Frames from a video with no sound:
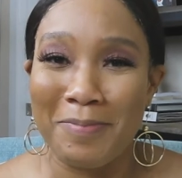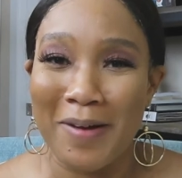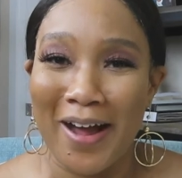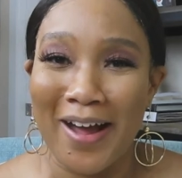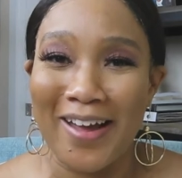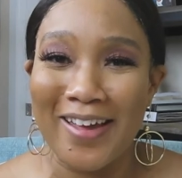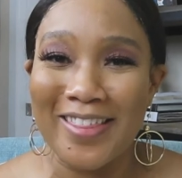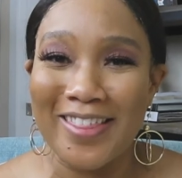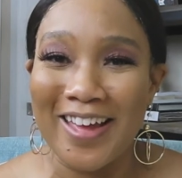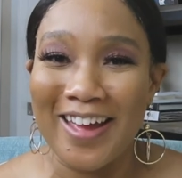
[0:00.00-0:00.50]
to
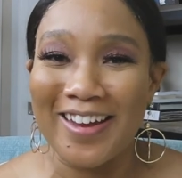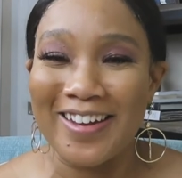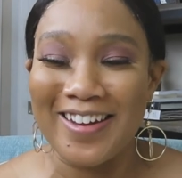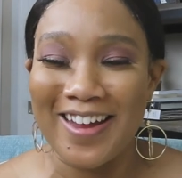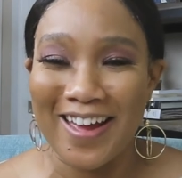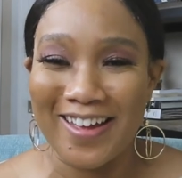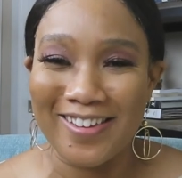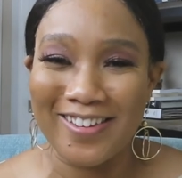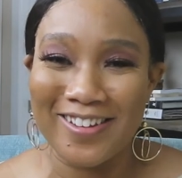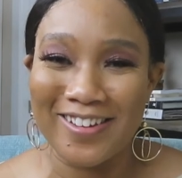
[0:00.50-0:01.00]
buy that
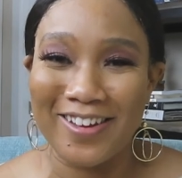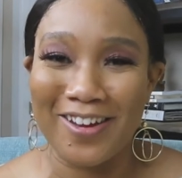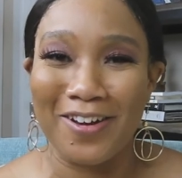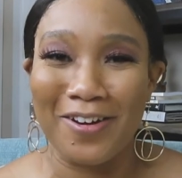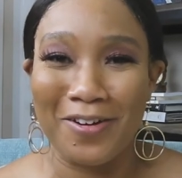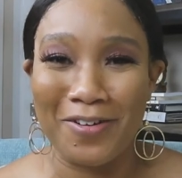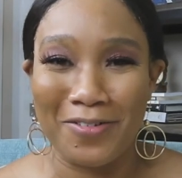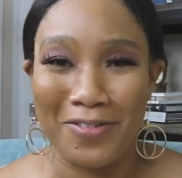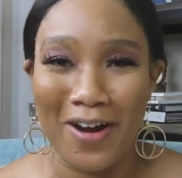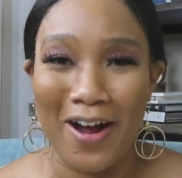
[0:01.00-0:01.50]
Nasty Gal
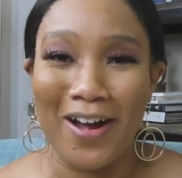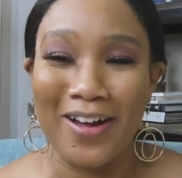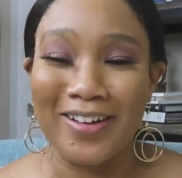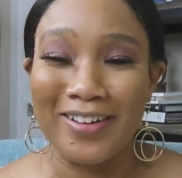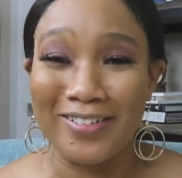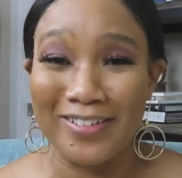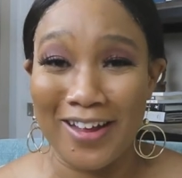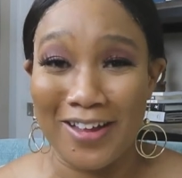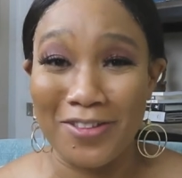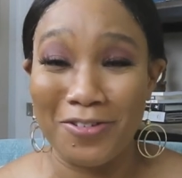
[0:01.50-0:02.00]
croc
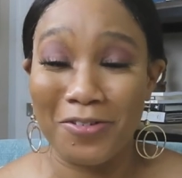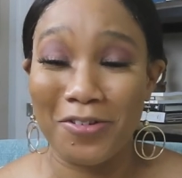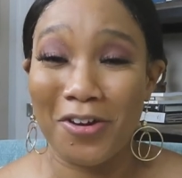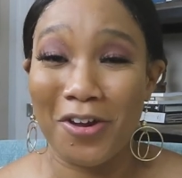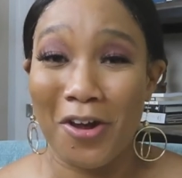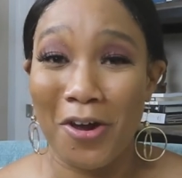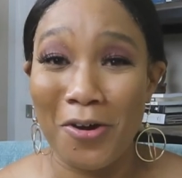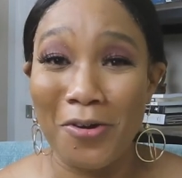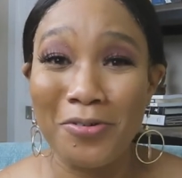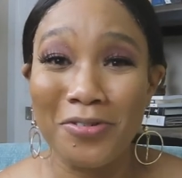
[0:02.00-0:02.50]
leather
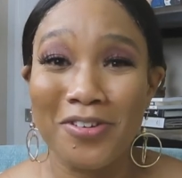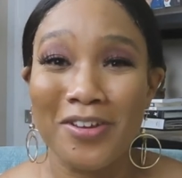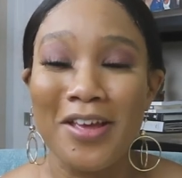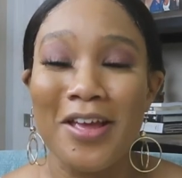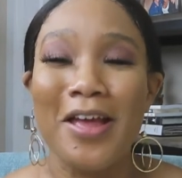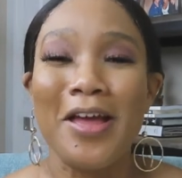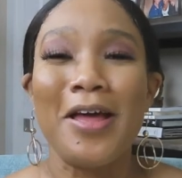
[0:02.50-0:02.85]
coat,